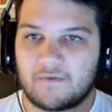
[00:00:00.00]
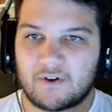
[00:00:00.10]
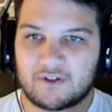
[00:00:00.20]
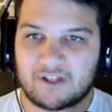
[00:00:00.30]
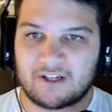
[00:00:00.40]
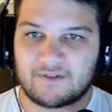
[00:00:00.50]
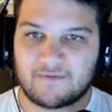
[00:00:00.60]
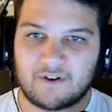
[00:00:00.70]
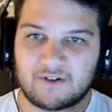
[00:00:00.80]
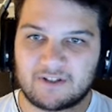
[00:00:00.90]
first things
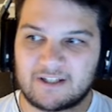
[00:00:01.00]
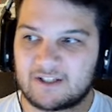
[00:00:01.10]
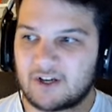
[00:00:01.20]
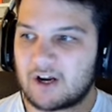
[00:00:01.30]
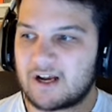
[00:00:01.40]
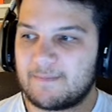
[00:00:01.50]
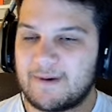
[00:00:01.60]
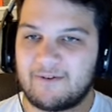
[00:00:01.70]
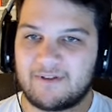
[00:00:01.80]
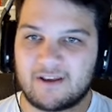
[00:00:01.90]
first, let's talk
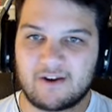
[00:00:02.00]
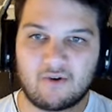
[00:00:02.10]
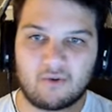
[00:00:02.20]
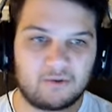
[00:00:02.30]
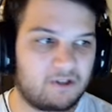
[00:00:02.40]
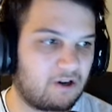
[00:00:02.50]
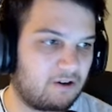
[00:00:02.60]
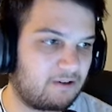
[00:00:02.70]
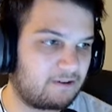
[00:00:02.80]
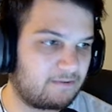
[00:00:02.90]
about the gold
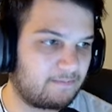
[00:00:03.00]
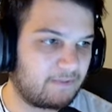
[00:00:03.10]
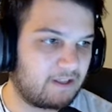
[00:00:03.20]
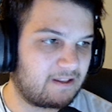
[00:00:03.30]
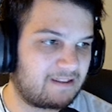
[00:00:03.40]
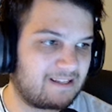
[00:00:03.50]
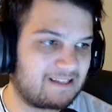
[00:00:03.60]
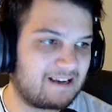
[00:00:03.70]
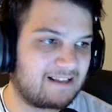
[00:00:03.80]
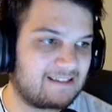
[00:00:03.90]
card.
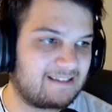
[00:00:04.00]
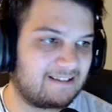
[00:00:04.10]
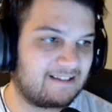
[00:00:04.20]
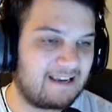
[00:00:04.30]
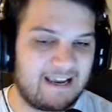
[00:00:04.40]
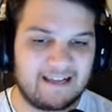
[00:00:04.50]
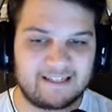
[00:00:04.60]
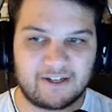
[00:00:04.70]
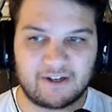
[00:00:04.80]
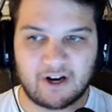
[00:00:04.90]
This Godzilla
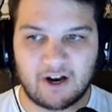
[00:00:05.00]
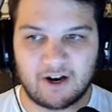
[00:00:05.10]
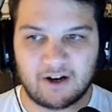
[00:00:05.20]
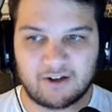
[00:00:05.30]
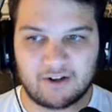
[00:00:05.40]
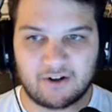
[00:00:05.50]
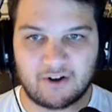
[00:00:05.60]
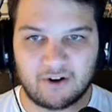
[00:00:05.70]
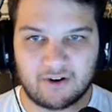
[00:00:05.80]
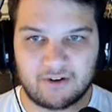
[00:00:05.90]
and Kong
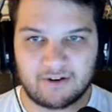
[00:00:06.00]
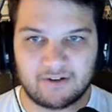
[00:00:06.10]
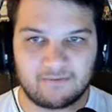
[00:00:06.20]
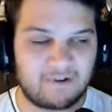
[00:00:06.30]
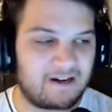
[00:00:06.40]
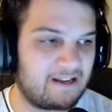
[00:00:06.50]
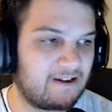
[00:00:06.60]
card right